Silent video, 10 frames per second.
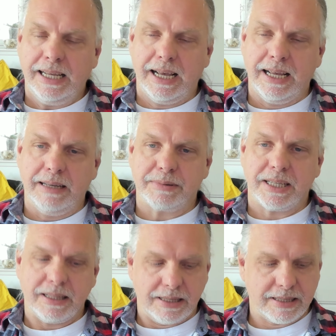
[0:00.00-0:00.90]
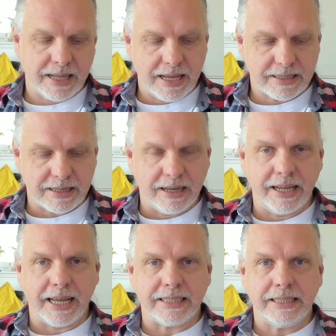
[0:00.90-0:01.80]
So that I
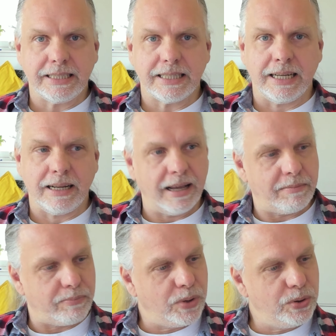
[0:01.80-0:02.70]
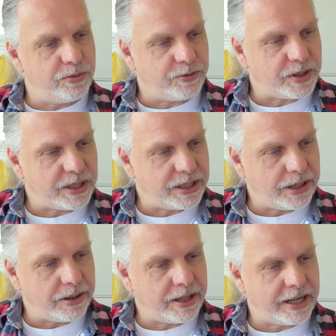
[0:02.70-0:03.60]
added, and I had moved
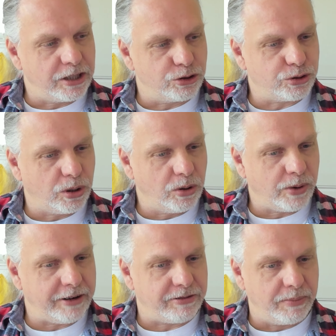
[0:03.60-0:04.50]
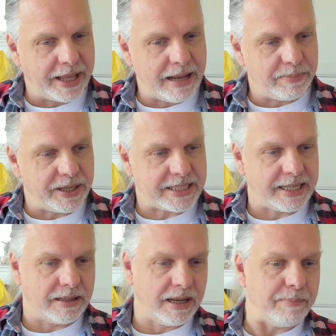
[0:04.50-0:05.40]
the control away from the
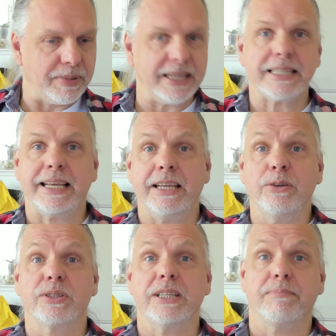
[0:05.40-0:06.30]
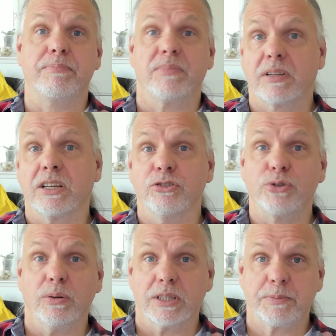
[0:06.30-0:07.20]
NPC. The NPC used to
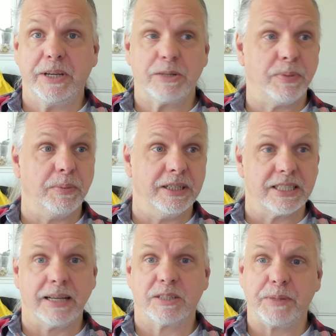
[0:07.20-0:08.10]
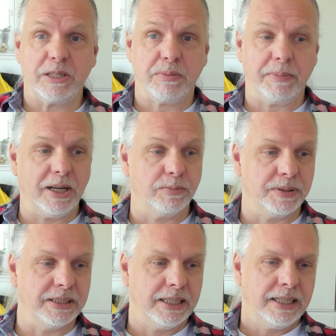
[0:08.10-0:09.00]
control the speech bubble and say speech bubble
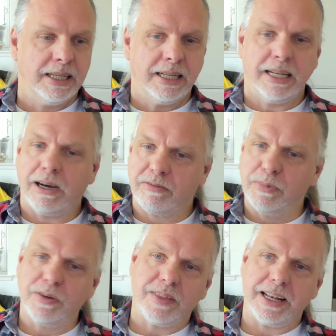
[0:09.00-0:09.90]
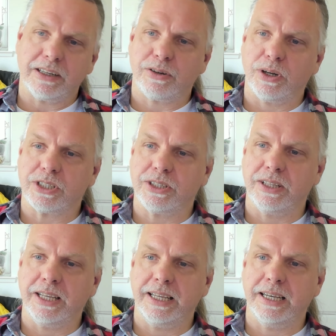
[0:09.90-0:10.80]
open. Now I've moved that across to
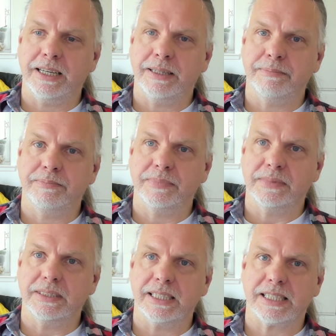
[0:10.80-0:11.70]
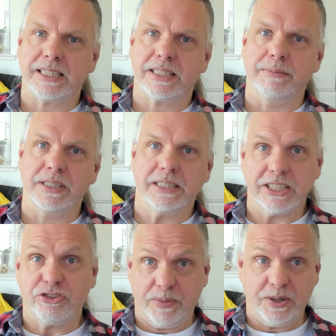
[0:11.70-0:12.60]
the system that
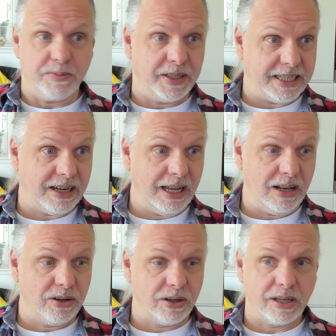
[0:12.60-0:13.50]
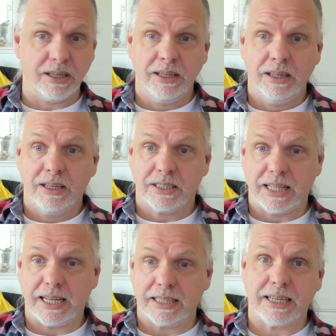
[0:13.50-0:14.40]
distributes my dialogue, so
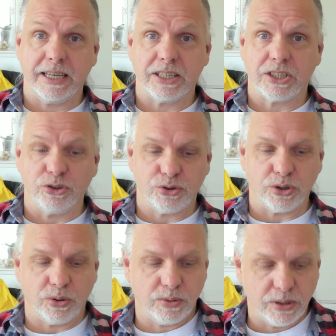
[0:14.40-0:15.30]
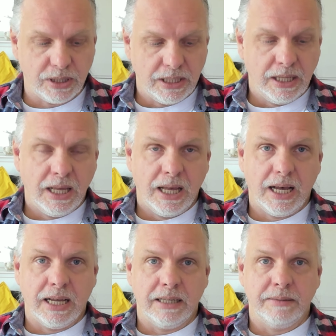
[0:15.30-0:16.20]
that takes control.
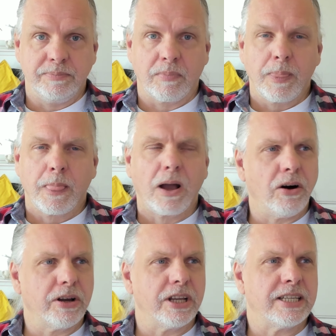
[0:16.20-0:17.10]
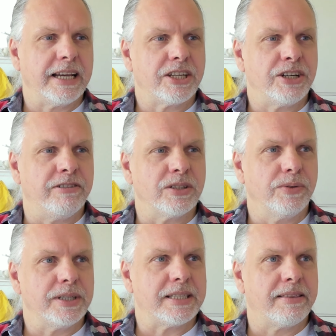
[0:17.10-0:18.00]
Architecture is
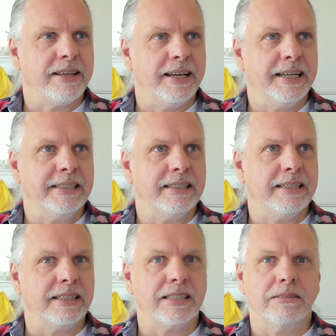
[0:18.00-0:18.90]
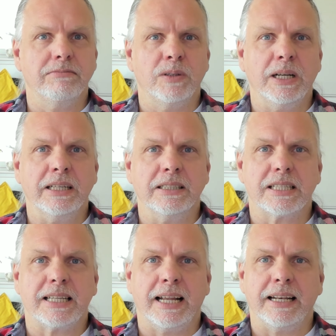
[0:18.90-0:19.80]
always the thing that I don't really
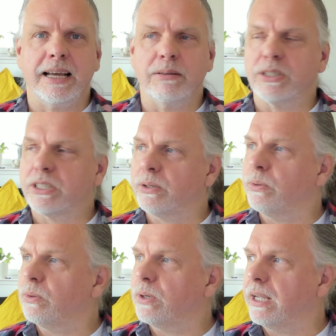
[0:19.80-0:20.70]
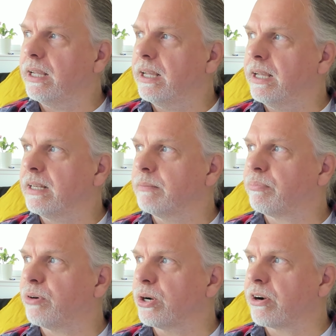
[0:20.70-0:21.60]
understand how to do in
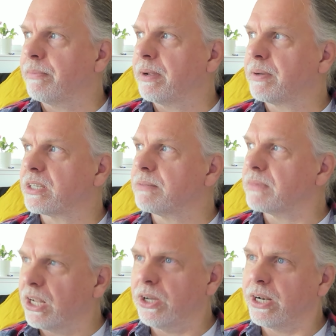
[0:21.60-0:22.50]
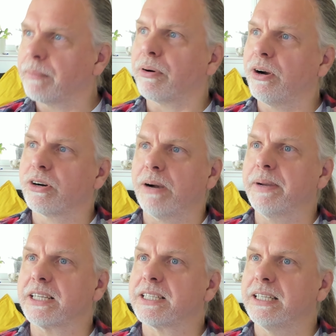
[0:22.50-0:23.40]
programming, because I'm learning
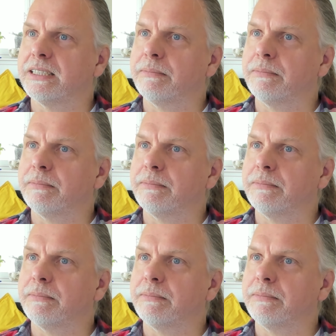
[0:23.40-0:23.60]
programming still.